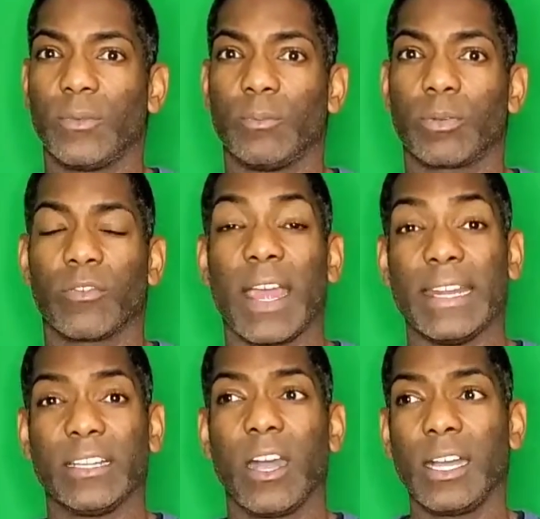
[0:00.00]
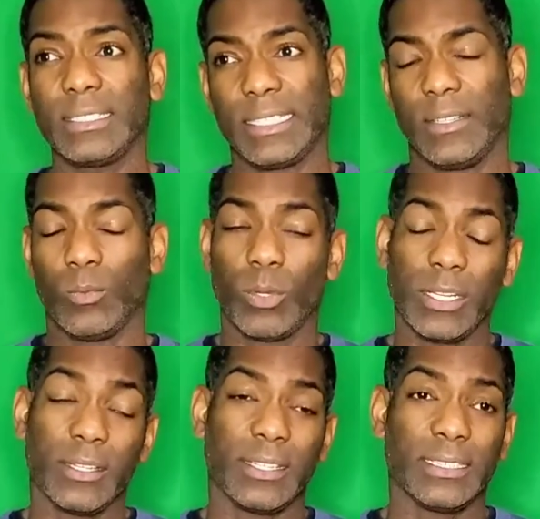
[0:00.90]
providing content? And one of
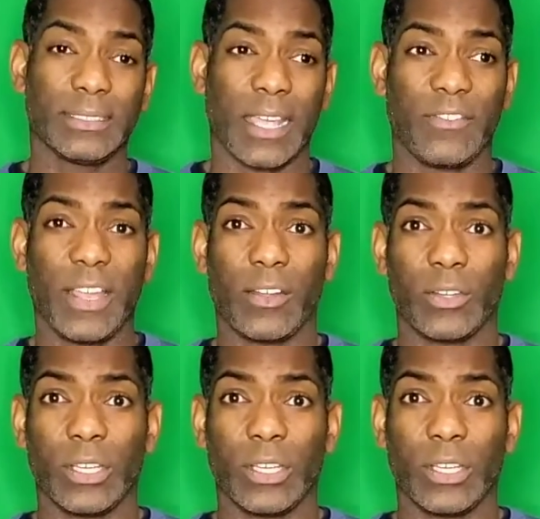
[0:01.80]
the things I found